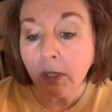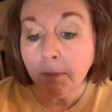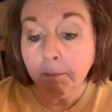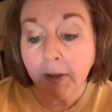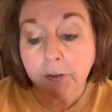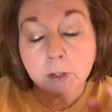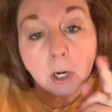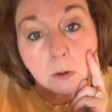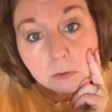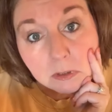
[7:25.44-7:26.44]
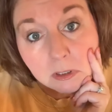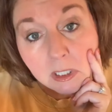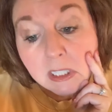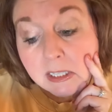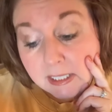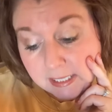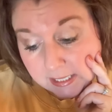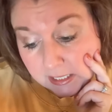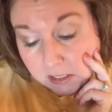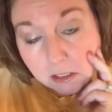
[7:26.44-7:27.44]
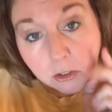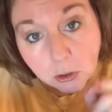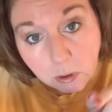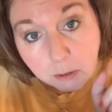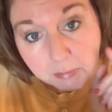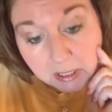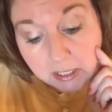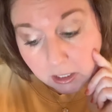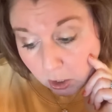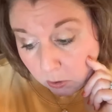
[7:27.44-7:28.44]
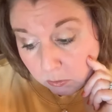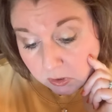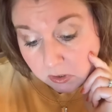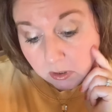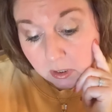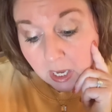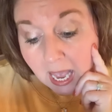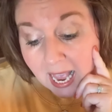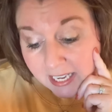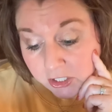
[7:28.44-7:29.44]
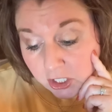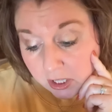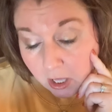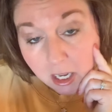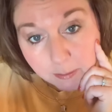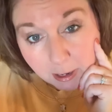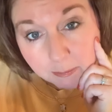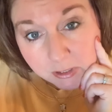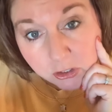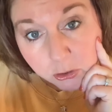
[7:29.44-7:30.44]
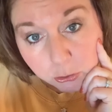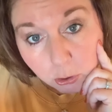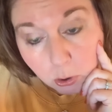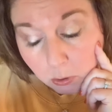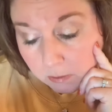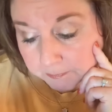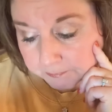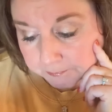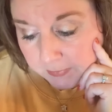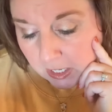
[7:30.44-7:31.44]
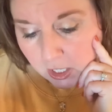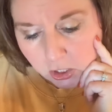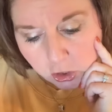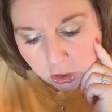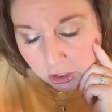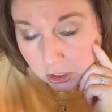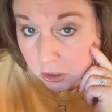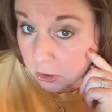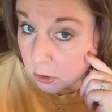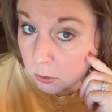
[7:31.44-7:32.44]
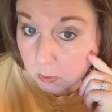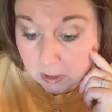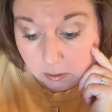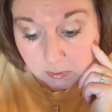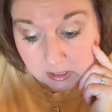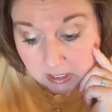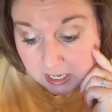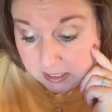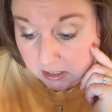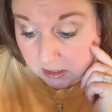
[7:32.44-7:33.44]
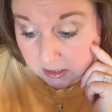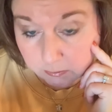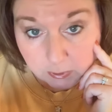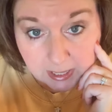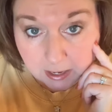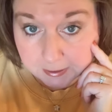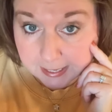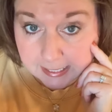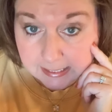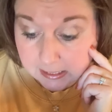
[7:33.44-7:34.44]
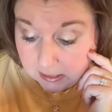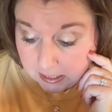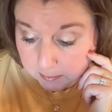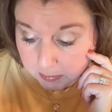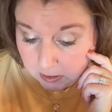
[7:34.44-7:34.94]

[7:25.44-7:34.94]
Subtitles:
Mother Goat listened to her billy goats, and she thought about Mr. Troll. She knew what it was like to live without any sleep.